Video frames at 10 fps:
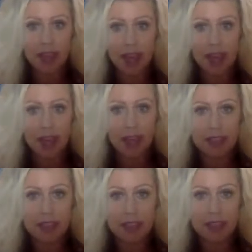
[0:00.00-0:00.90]

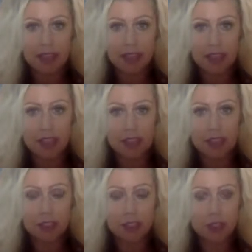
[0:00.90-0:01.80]
And if
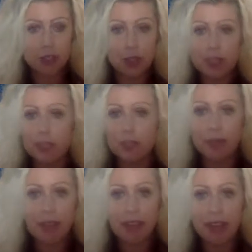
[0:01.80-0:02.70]
you're triggered
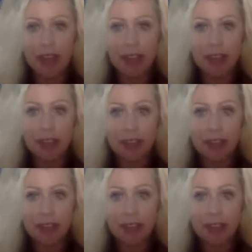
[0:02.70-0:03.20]
by that,